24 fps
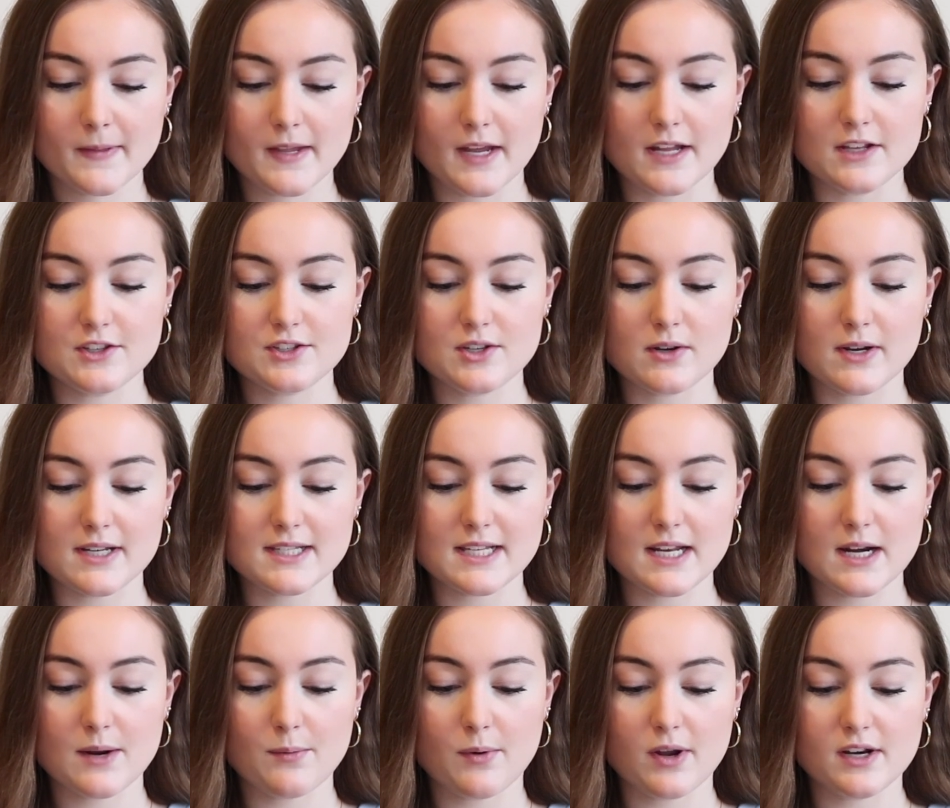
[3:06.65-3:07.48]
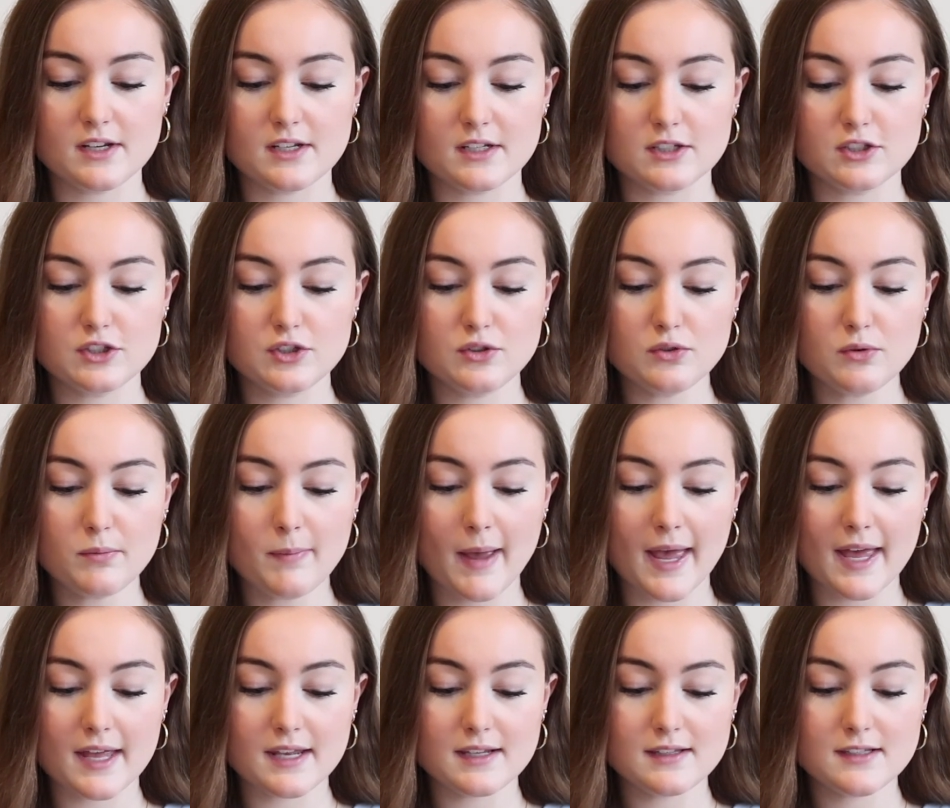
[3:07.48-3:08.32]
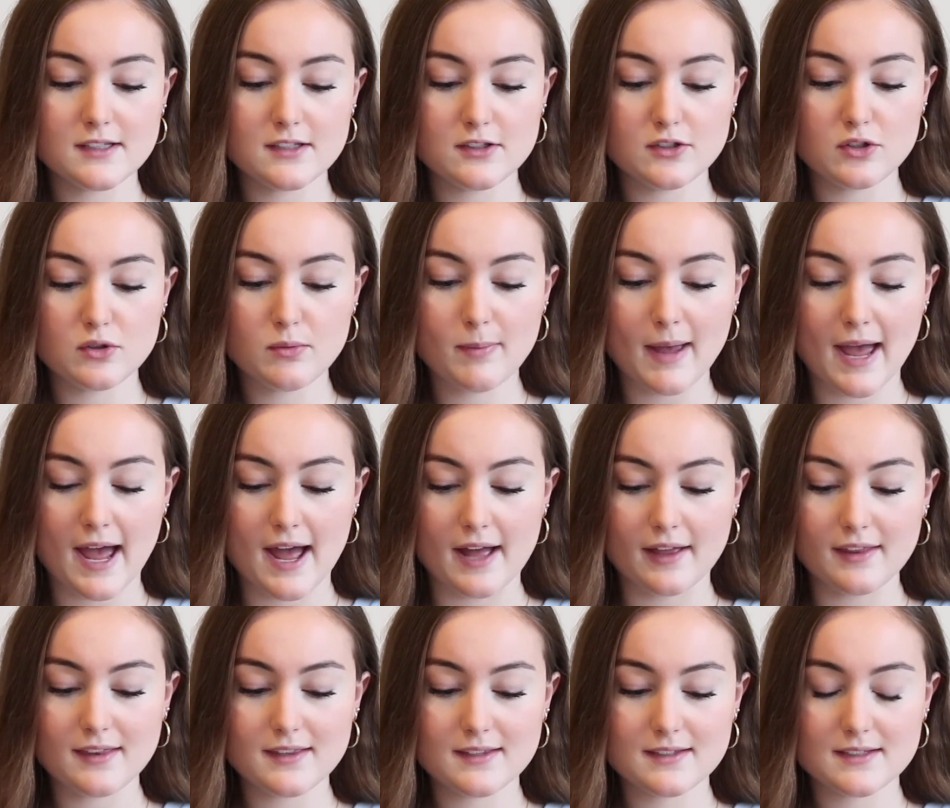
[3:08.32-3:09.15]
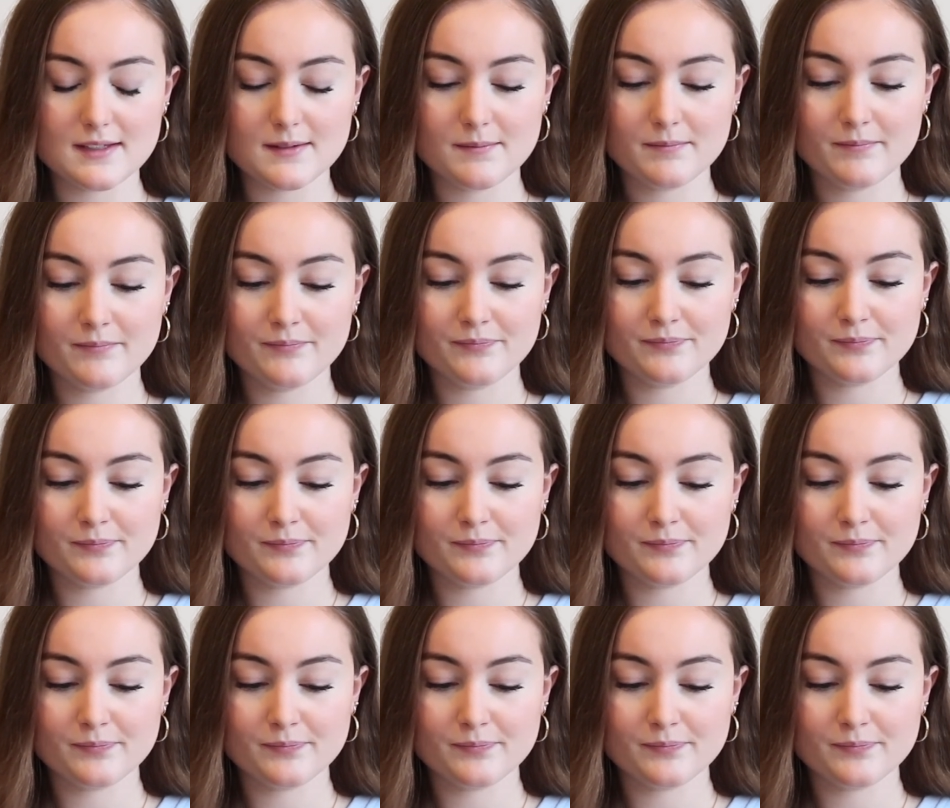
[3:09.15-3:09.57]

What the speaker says: And so I said I wanted 2 beds, 2 baths.